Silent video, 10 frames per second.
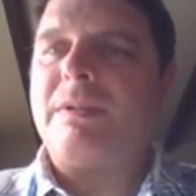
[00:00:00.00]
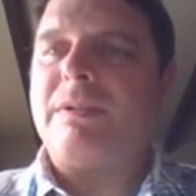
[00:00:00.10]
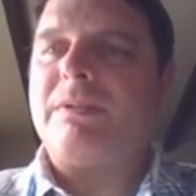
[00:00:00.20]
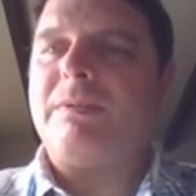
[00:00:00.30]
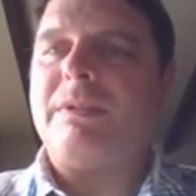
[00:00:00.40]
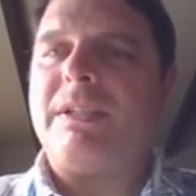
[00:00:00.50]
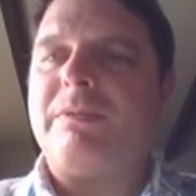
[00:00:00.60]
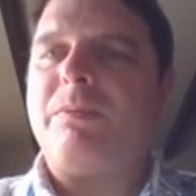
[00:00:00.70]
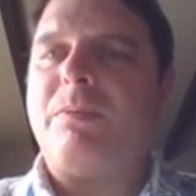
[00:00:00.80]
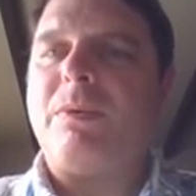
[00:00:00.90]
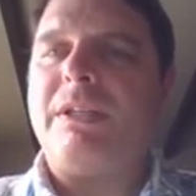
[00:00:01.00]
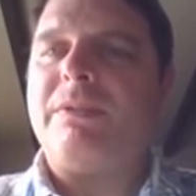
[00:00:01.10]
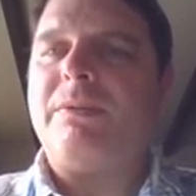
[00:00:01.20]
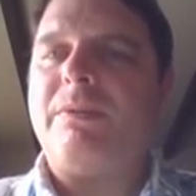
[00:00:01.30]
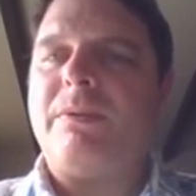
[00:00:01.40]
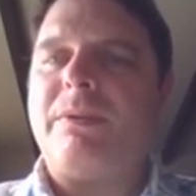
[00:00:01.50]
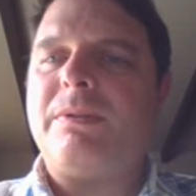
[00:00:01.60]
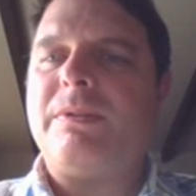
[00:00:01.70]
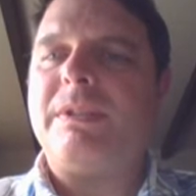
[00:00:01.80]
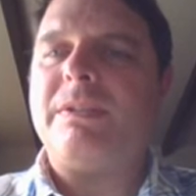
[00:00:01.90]
So it says 1 and
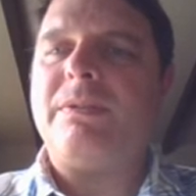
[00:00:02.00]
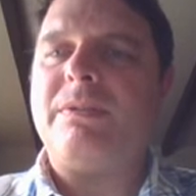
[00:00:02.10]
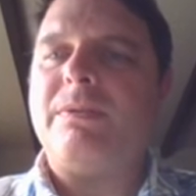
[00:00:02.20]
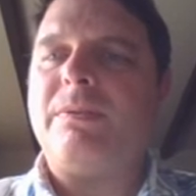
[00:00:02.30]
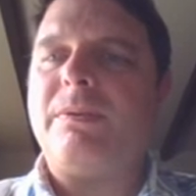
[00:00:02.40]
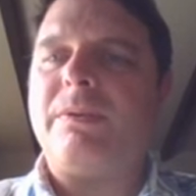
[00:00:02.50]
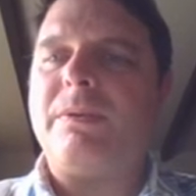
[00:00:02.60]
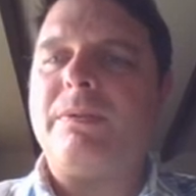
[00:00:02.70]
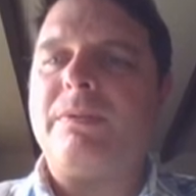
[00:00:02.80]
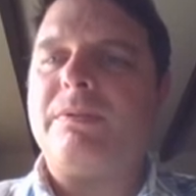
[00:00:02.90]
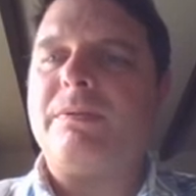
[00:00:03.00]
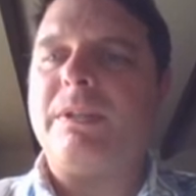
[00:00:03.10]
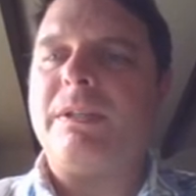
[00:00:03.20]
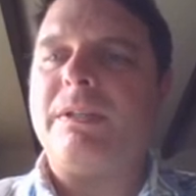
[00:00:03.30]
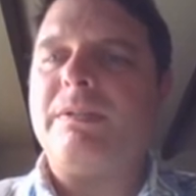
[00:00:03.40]
2/3 and 2/3, right?